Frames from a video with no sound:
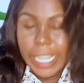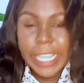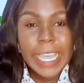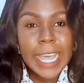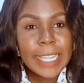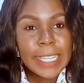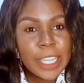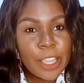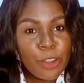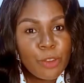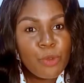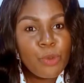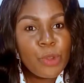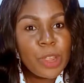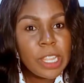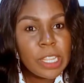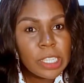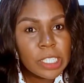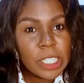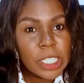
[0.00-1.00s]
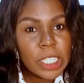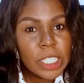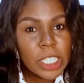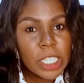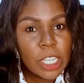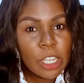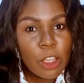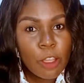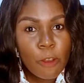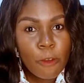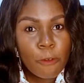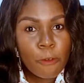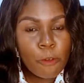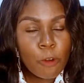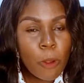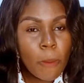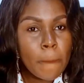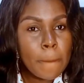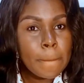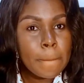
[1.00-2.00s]
Get a range
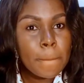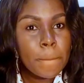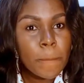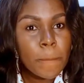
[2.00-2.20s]
from